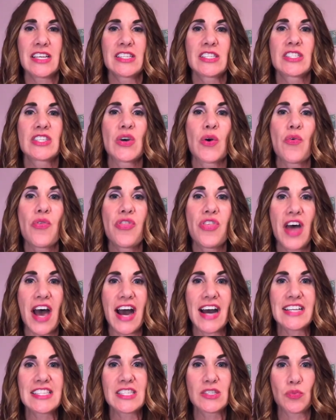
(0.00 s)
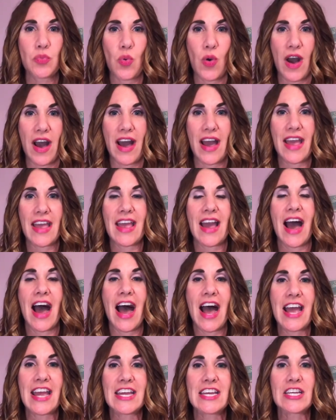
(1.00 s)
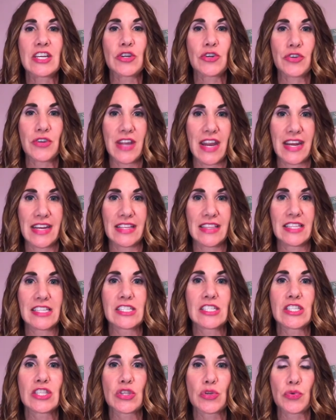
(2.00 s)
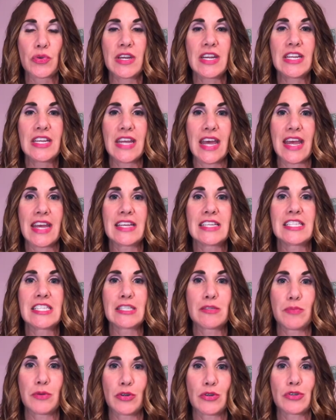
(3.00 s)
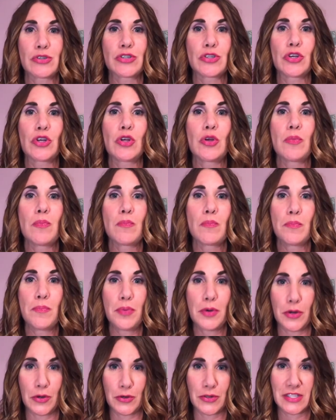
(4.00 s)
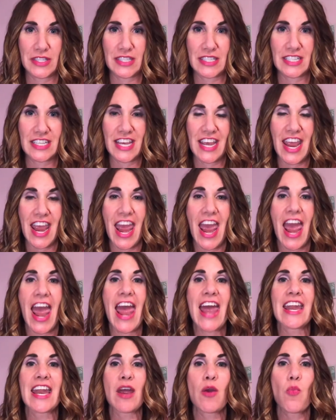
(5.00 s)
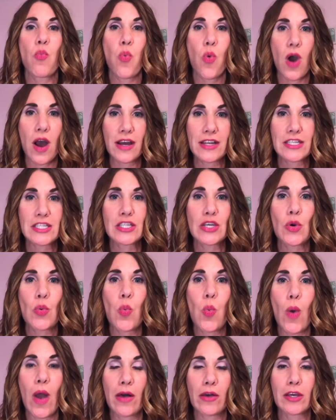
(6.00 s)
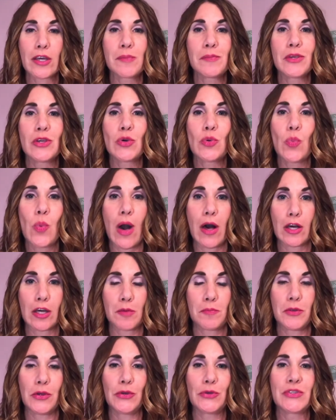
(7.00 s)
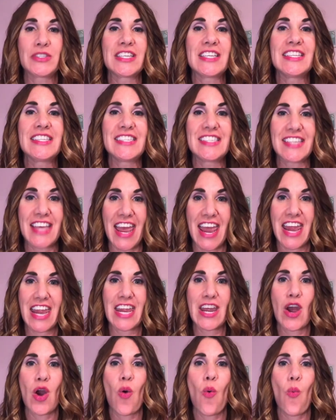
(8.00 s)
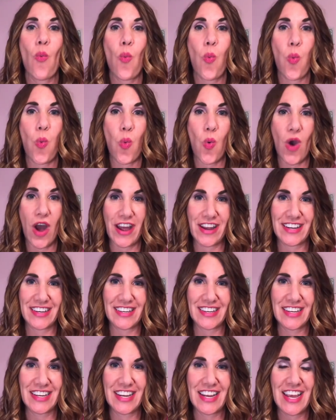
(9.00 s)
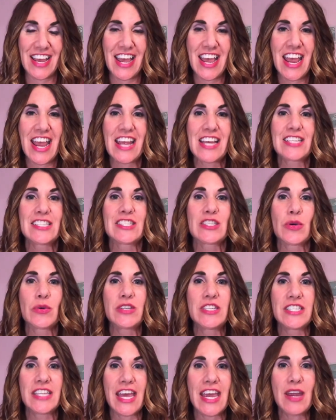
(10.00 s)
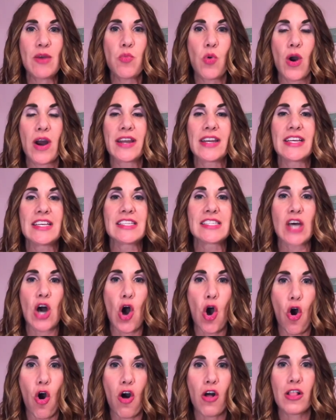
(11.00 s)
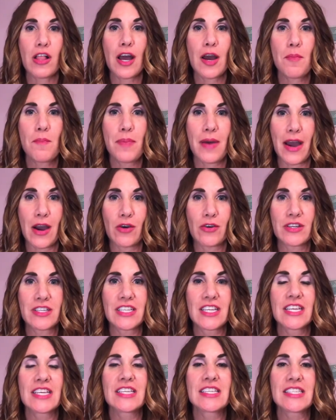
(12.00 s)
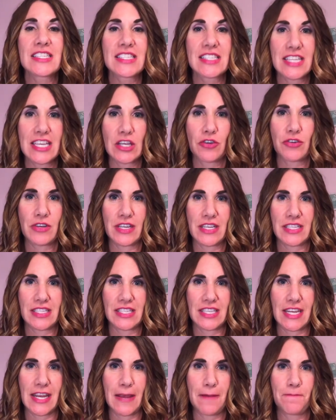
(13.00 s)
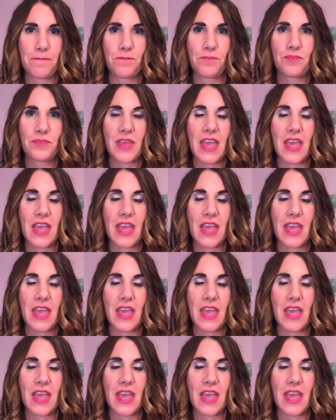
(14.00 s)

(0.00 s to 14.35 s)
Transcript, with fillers: So that's why I created this three day spiritual boost. And I want to welcome you, welcome you to day one. So, day one is all about synchronicity.